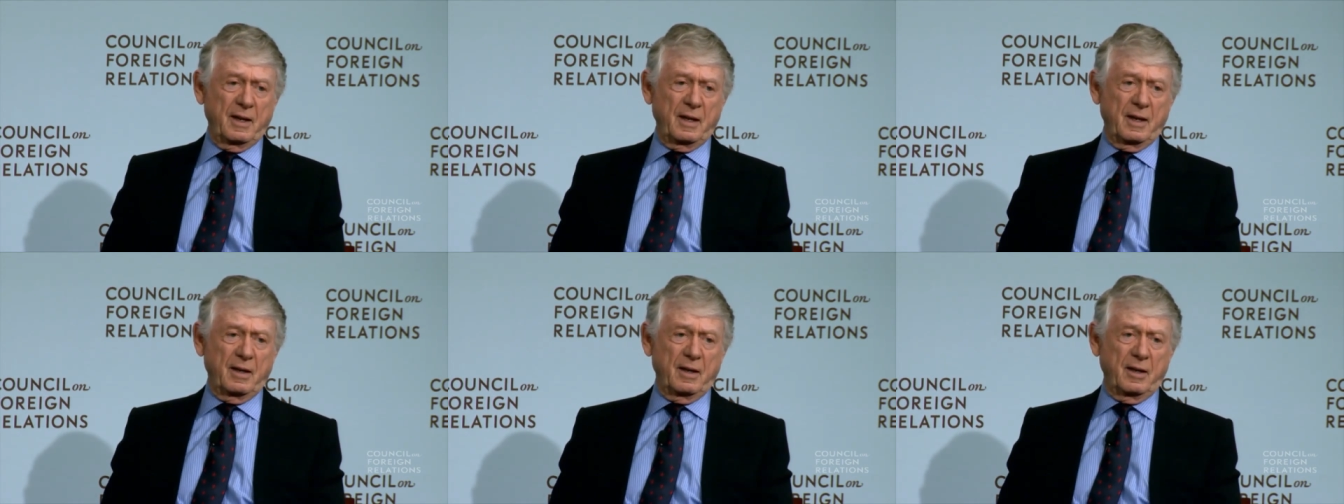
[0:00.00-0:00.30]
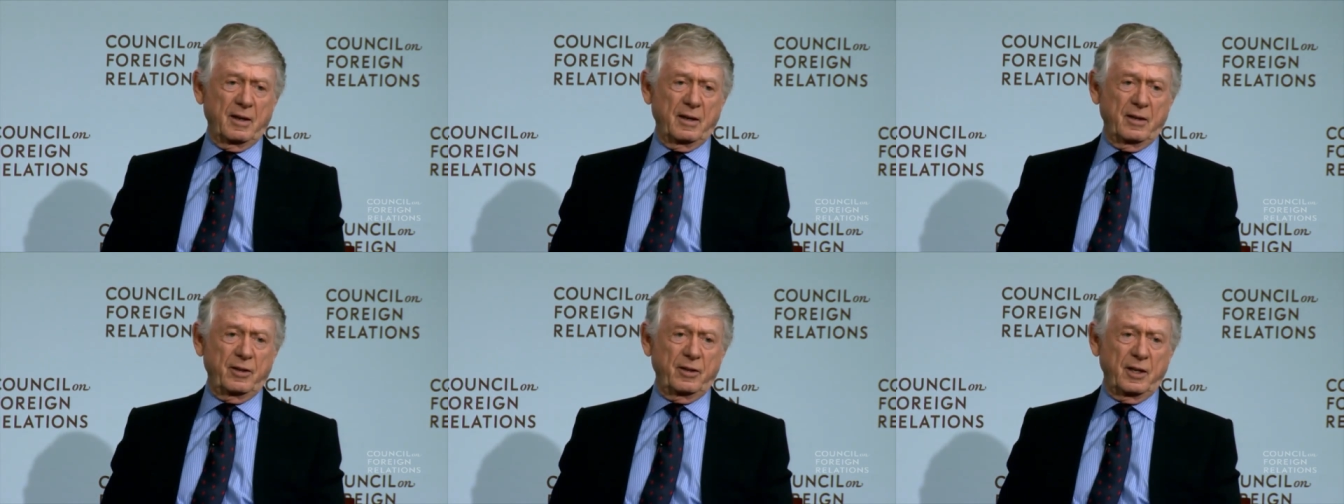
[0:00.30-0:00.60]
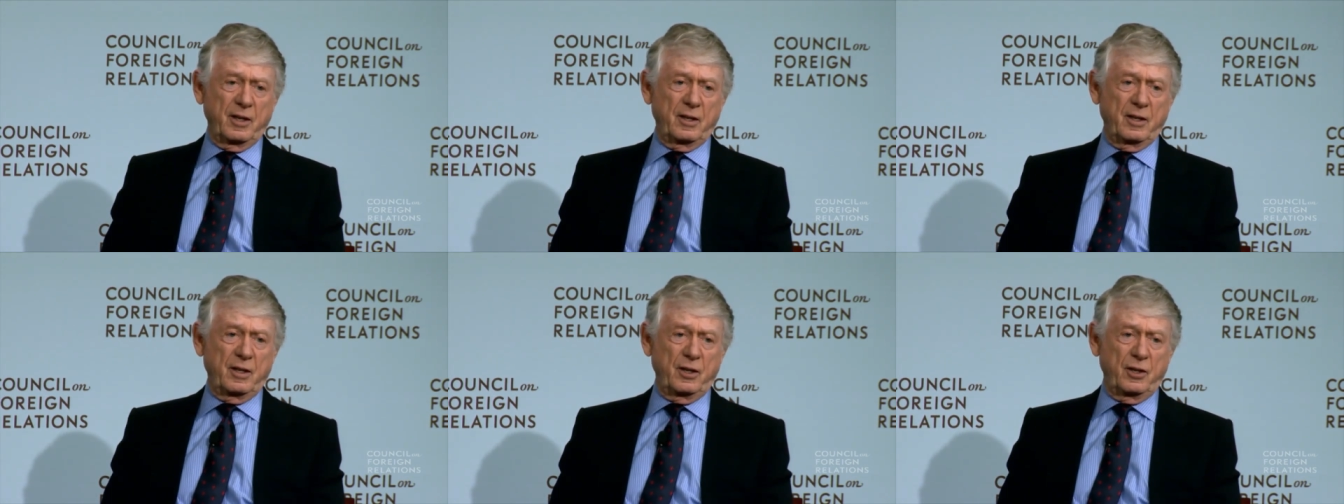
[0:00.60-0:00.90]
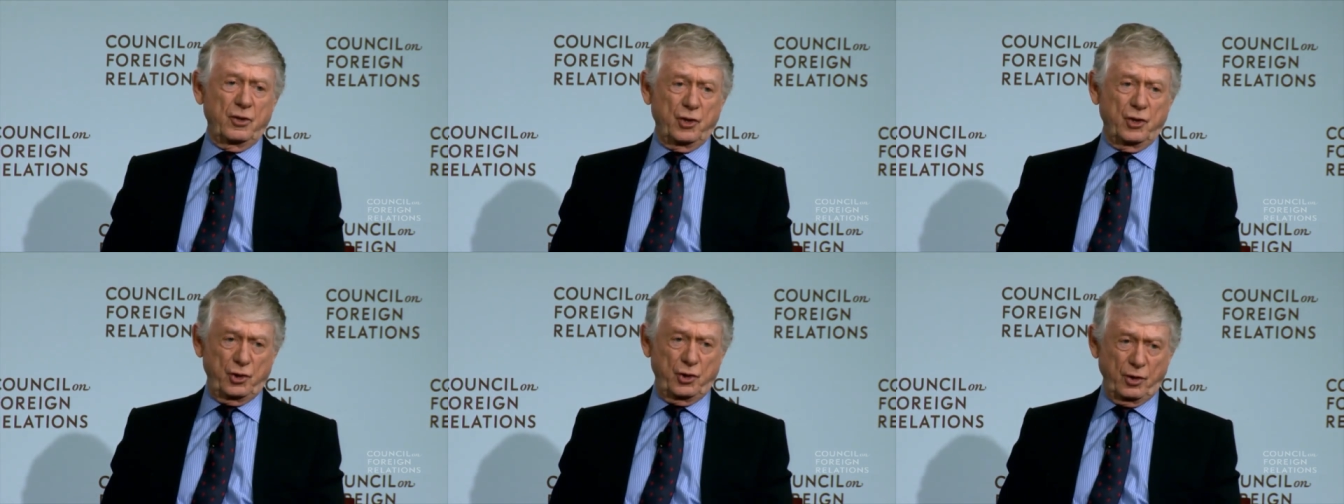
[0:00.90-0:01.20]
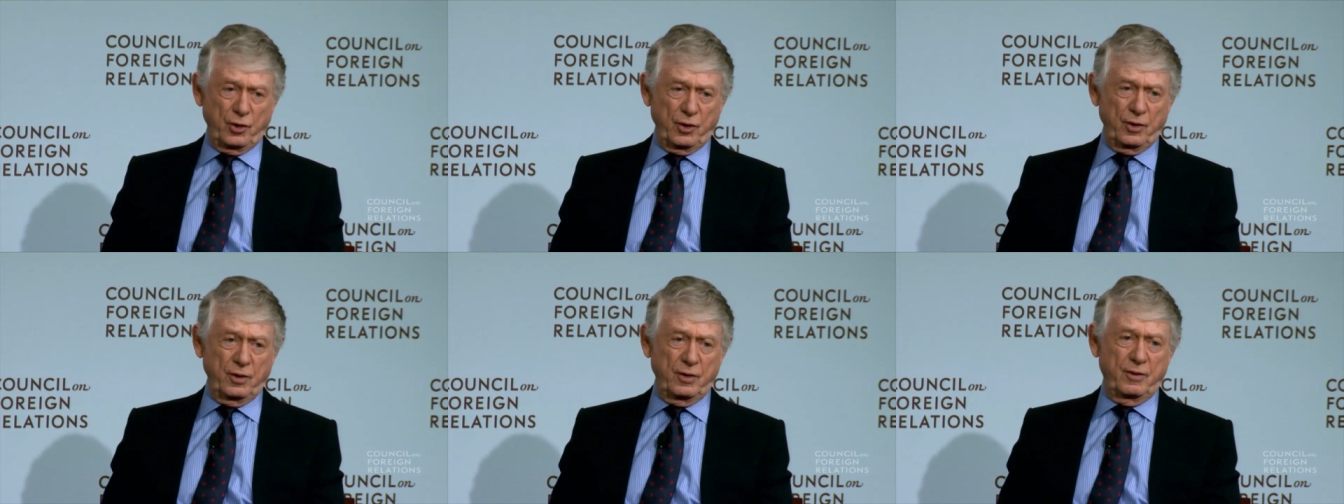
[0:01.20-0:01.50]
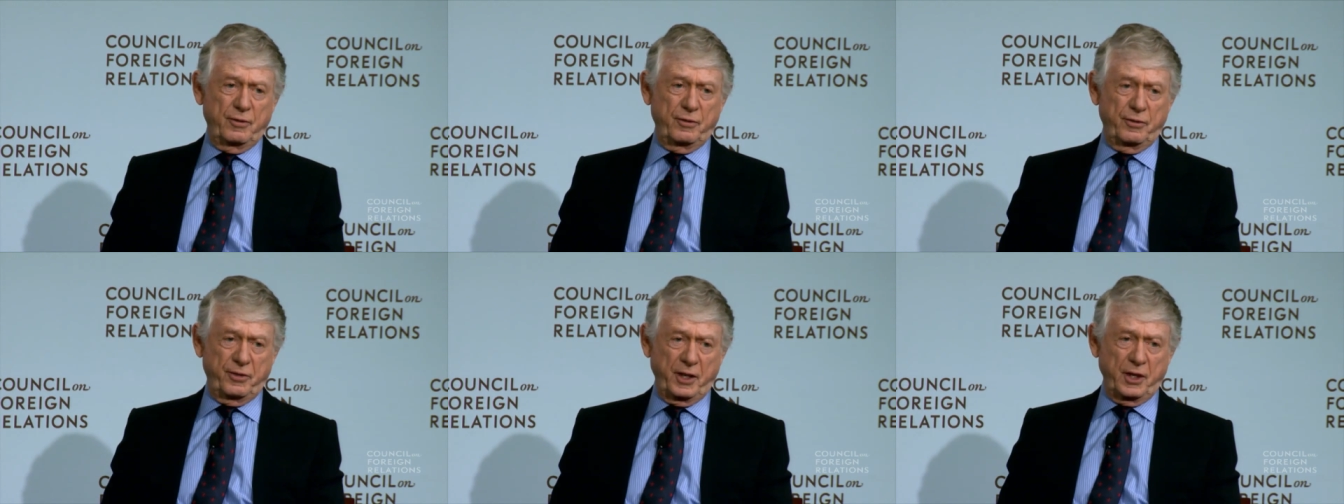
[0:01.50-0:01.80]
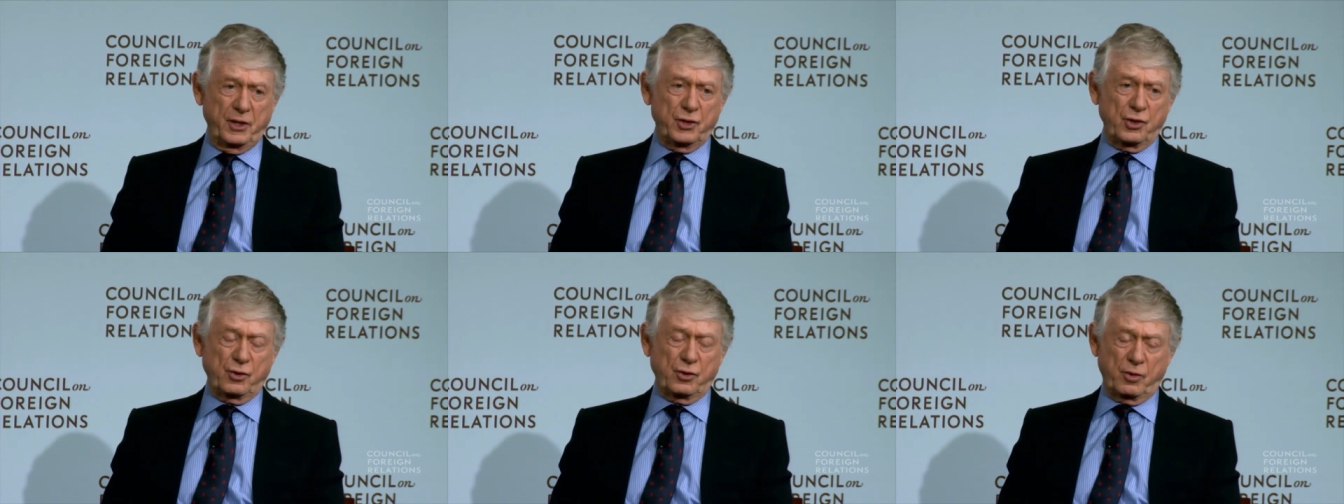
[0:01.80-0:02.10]
And I think he should
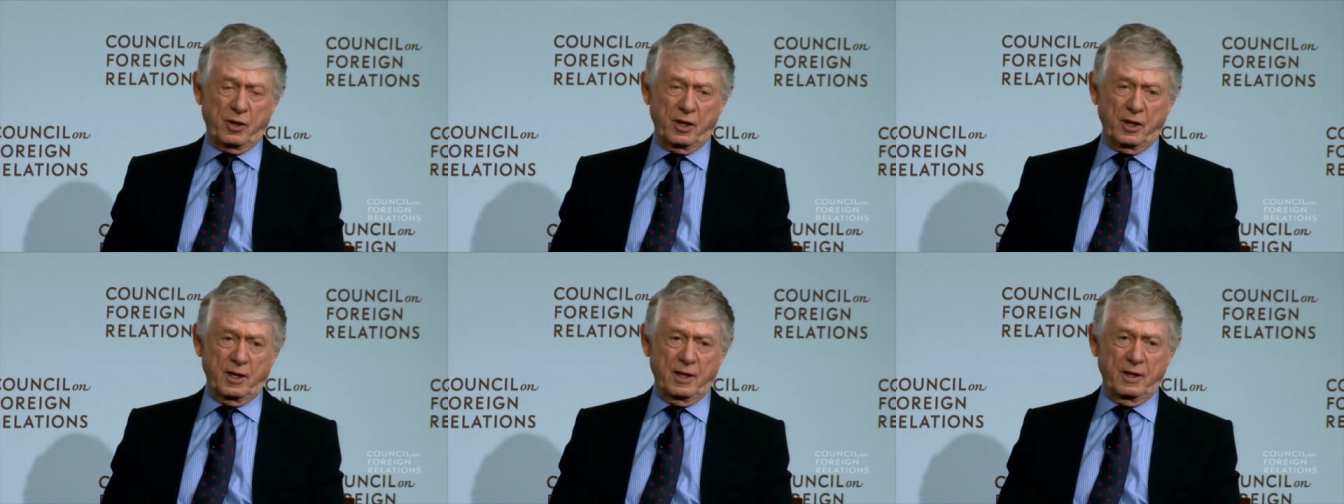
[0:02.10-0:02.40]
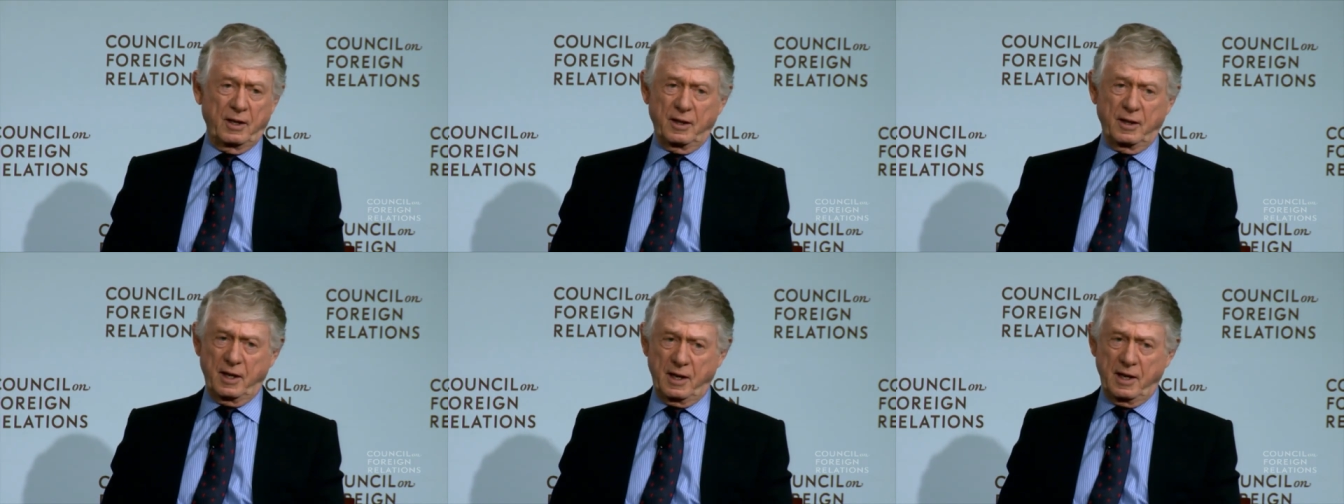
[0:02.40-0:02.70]
face trial,